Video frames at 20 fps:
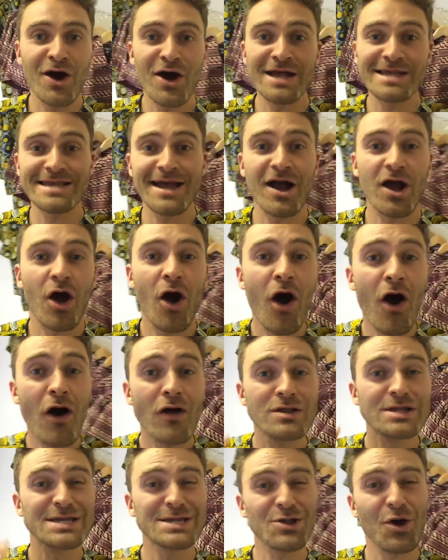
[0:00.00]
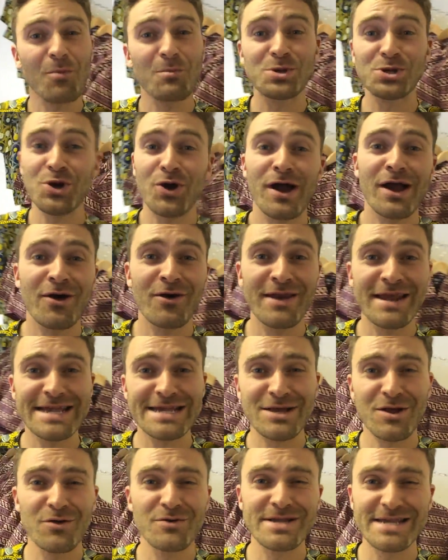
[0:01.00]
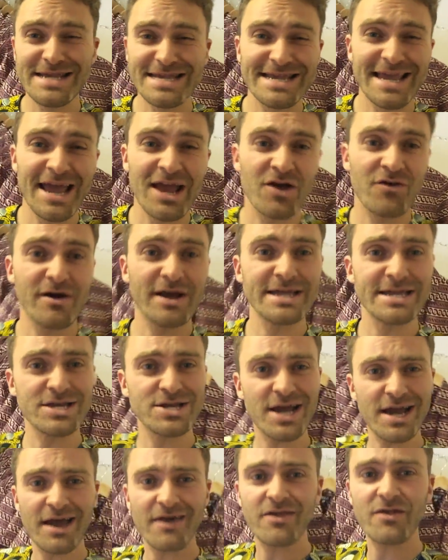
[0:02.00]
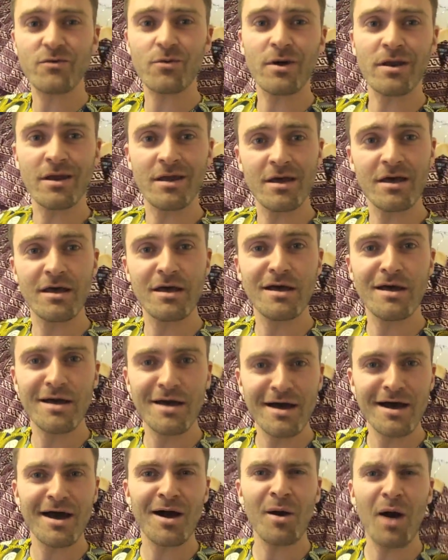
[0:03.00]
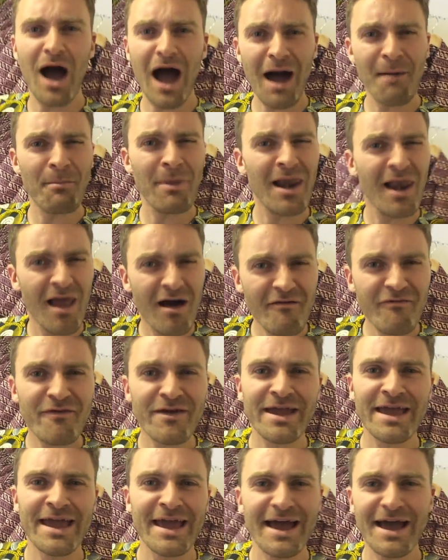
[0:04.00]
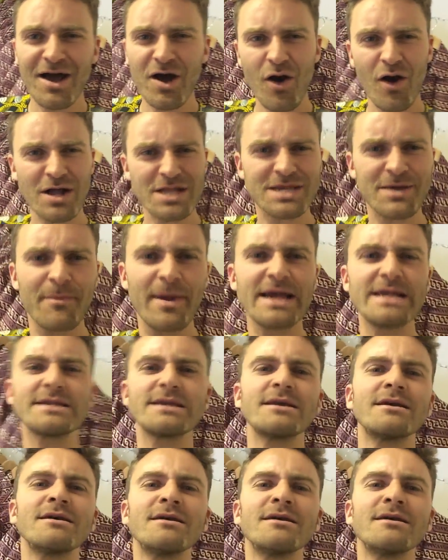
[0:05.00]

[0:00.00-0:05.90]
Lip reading: Guys, I can't stop trying on these clothes. This is getting crazy. Check out this one. I'm loving it. Oh, it's amazing.